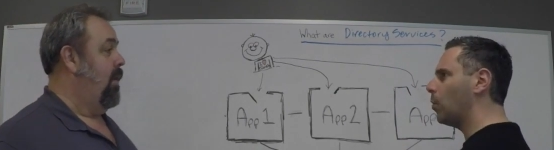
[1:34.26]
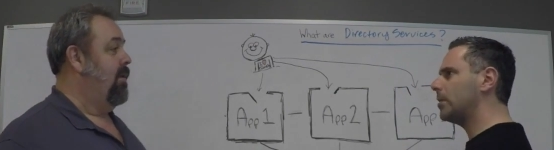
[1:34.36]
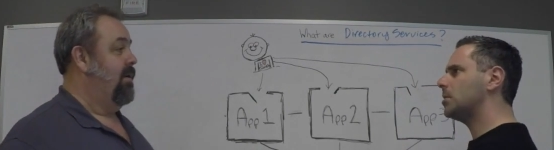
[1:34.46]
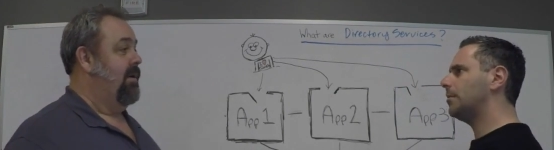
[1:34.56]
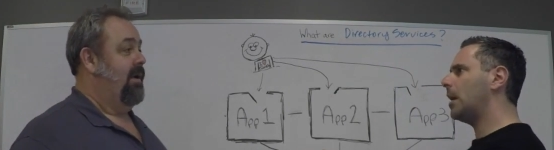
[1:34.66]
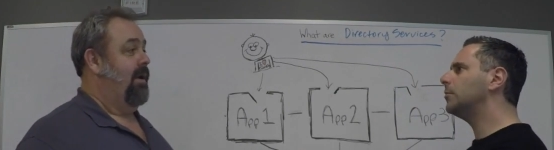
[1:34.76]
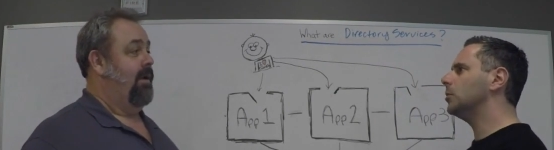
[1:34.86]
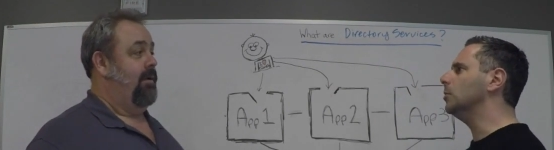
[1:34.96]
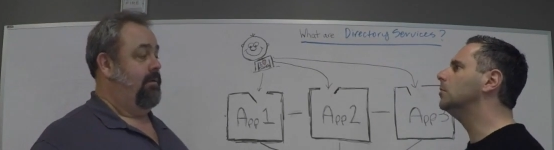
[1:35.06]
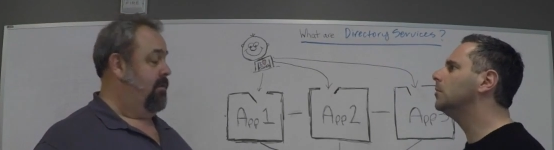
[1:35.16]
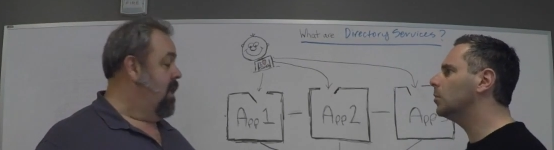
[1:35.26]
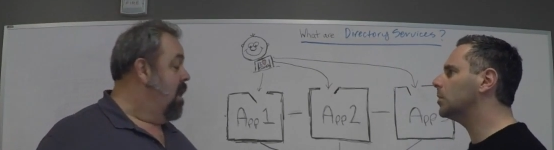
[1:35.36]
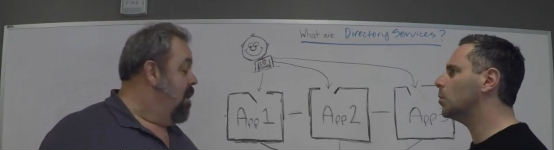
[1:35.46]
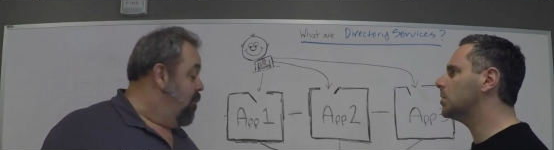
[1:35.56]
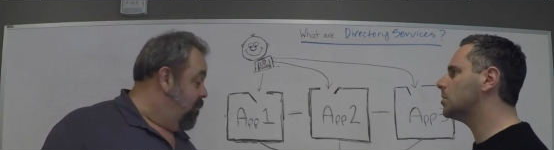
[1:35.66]
Speaker 1: where's it evolved to?
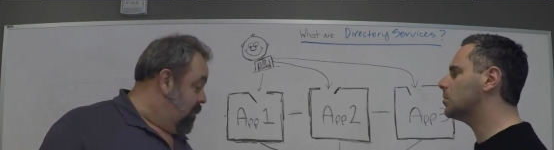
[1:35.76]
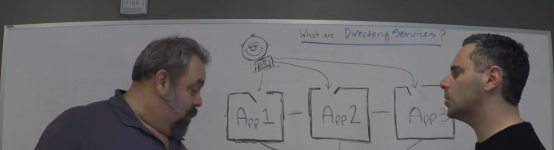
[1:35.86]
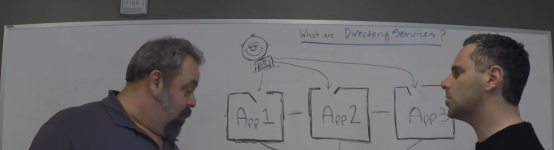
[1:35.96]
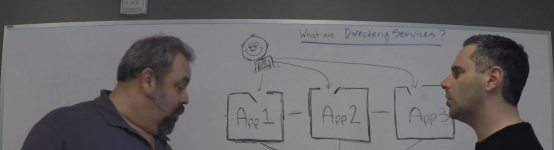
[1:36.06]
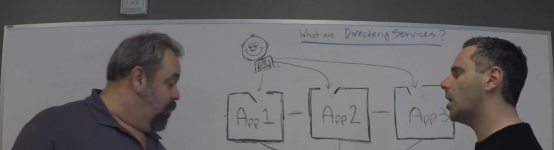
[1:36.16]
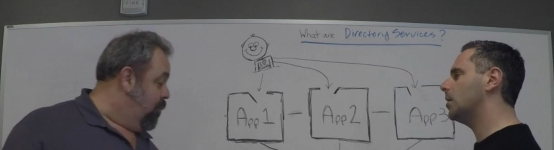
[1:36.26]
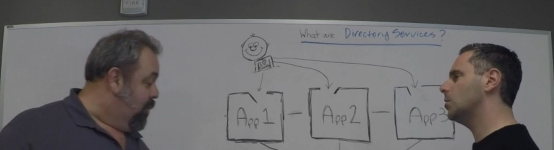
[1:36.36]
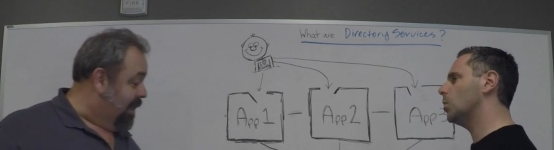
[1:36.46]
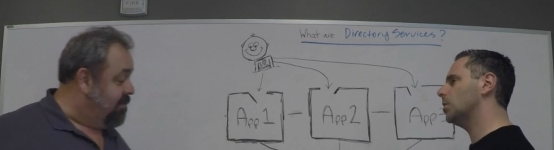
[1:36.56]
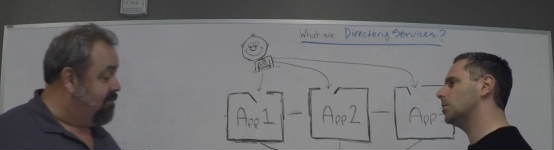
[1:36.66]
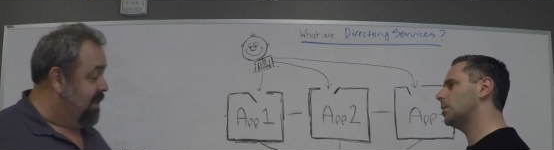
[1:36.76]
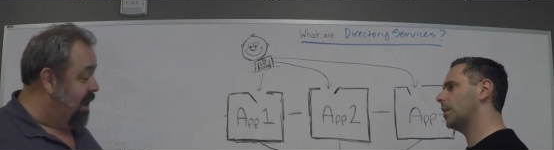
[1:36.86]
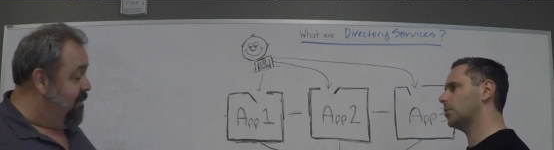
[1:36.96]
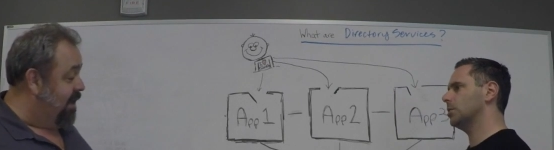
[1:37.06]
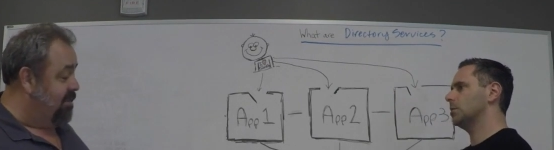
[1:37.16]
What, what's what's going on
Speaker 2: in well, the world? Well,
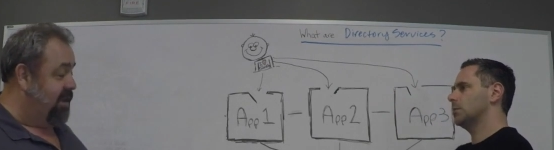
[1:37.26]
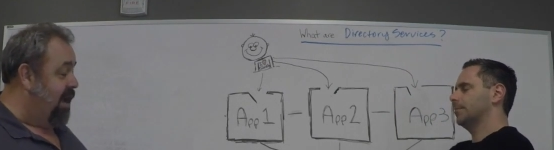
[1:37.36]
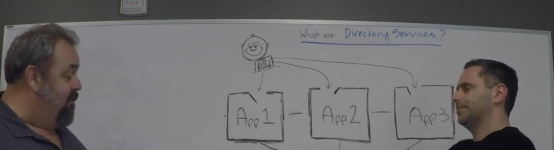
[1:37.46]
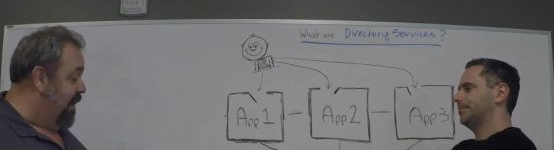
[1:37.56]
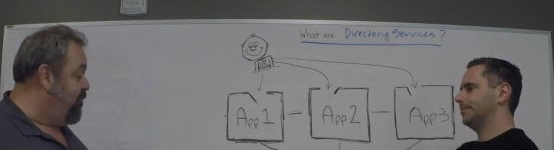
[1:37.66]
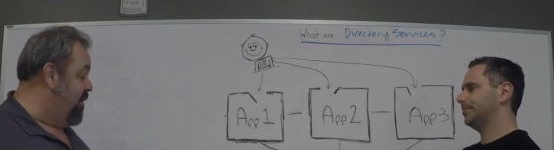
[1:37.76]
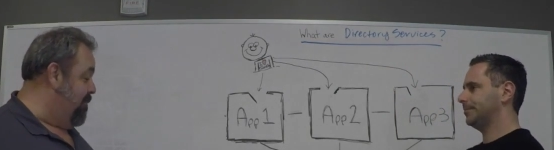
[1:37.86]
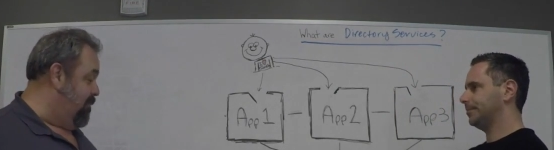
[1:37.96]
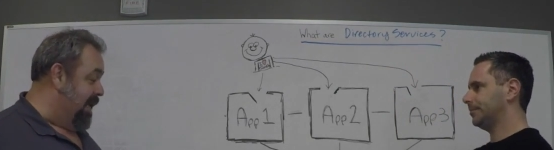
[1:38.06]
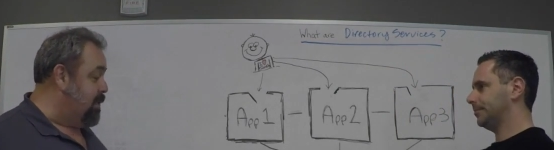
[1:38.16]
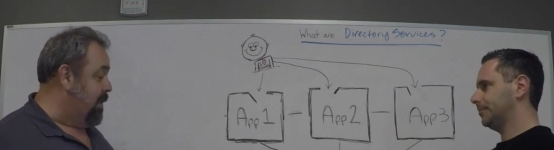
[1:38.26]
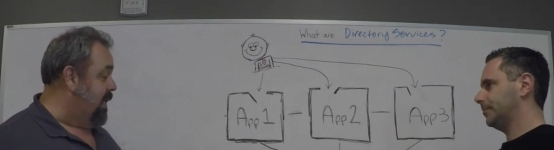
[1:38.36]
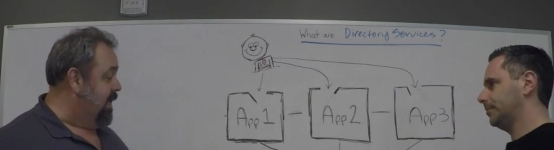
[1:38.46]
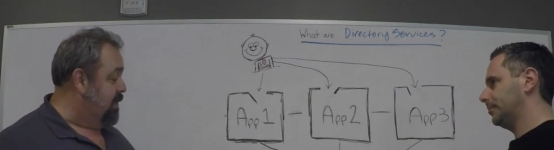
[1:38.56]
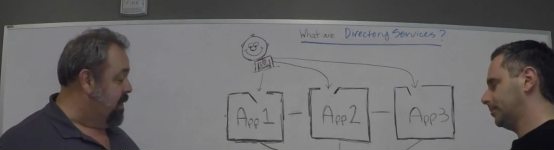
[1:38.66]
the, direct, the directory
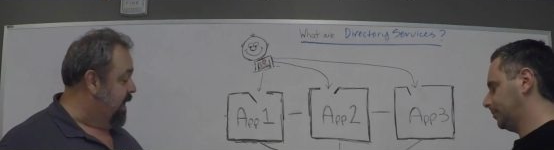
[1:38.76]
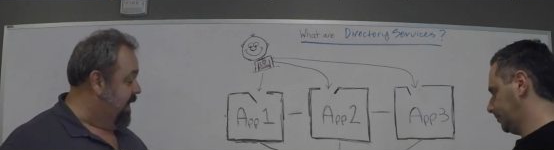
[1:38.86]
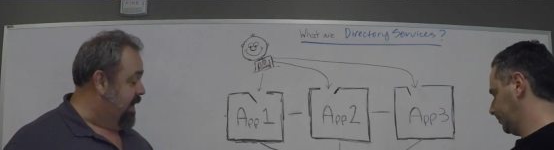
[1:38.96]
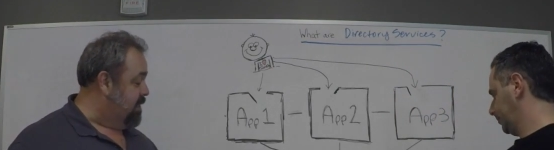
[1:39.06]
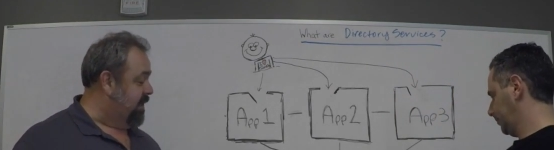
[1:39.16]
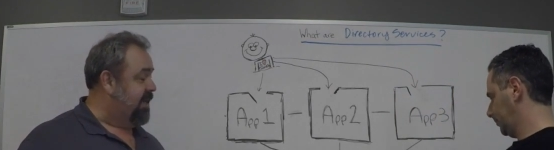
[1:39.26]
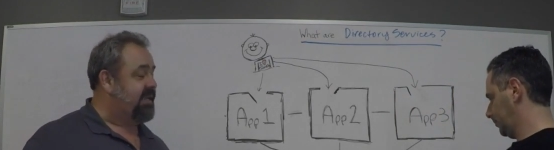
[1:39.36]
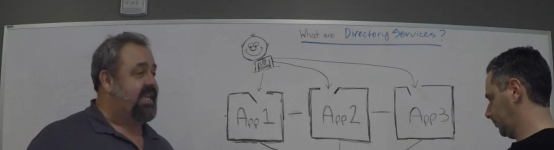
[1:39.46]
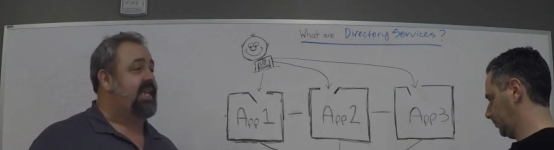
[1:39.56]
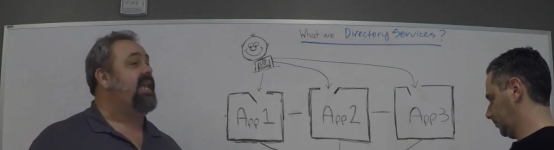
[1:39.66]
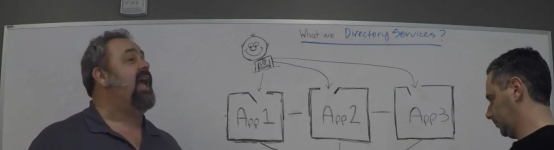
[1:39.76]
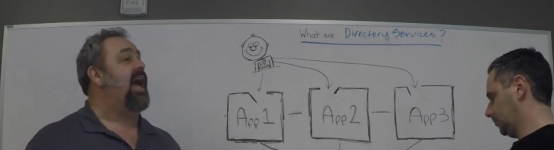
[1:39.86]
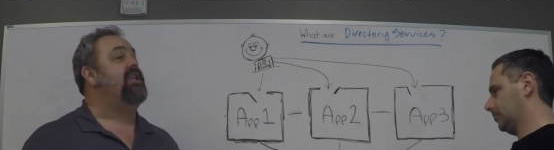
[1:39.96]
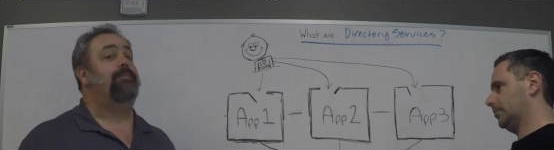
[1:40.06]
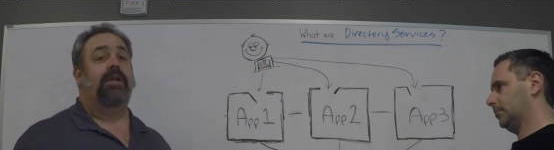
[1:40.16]
basically is a is a
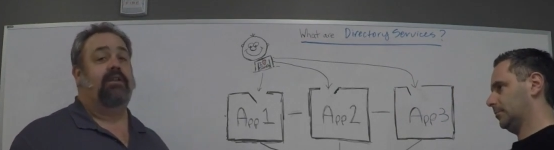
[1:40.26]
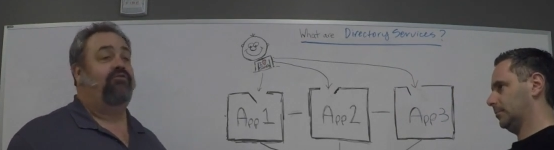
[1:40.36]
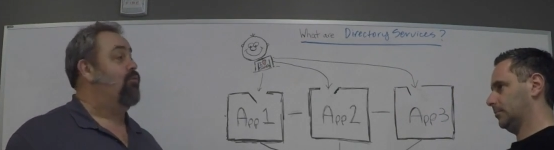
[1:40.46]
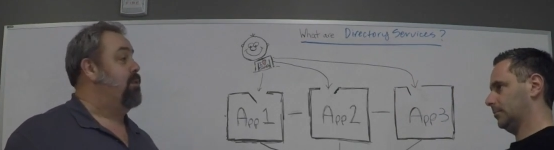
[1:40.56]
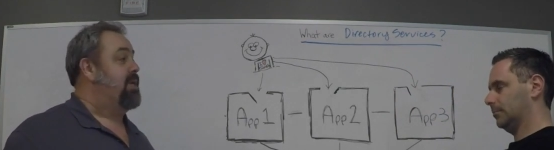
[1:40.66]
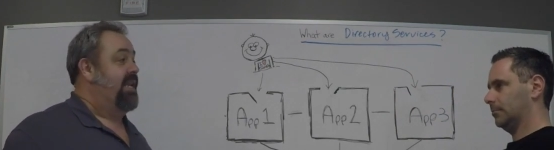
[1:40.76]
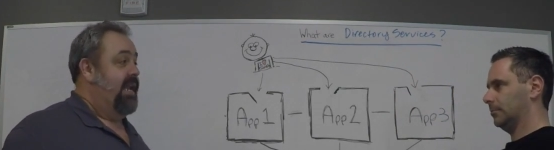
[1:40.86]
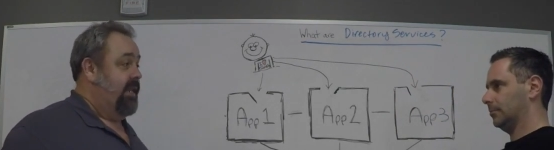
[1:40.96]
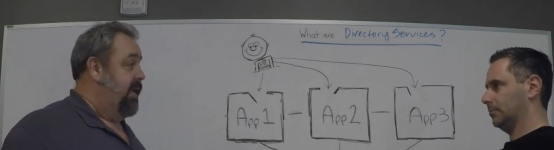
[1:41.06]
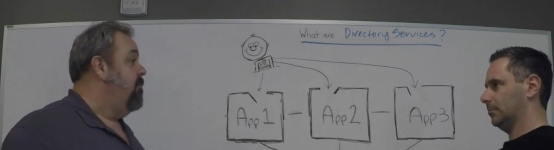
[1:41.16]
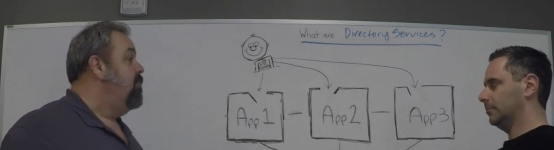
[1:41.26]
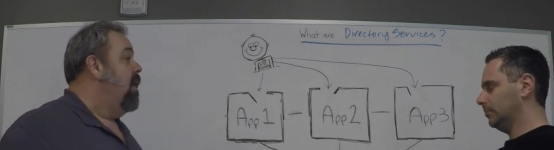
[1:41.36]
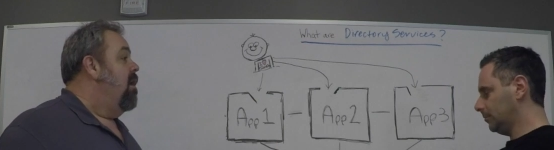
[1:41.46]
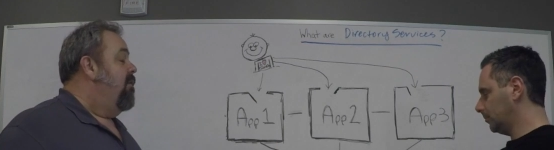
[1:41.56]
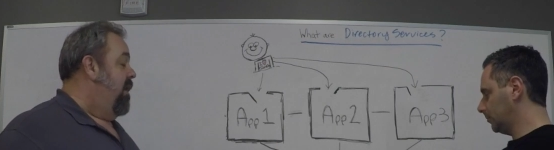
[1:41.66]
key underpinning towards identity,
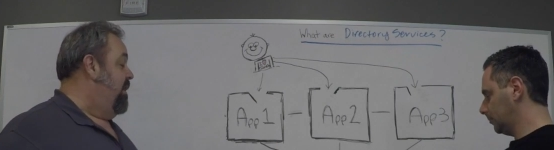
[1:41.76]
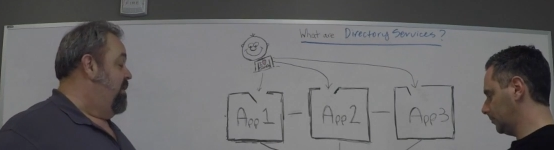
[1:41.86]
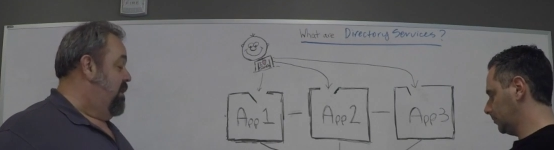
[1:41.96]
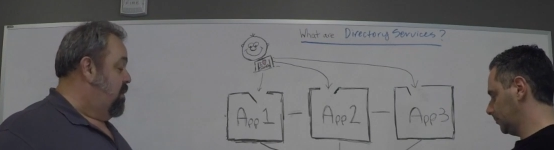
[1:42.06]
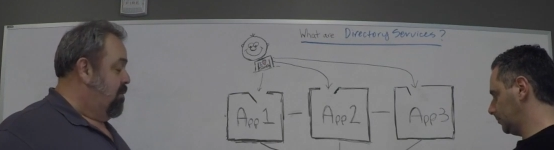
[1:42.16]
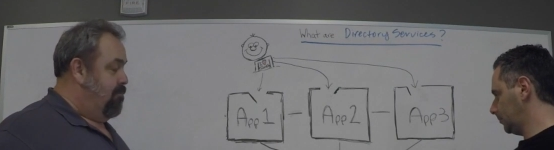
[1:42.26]
mm-hmm. right? There's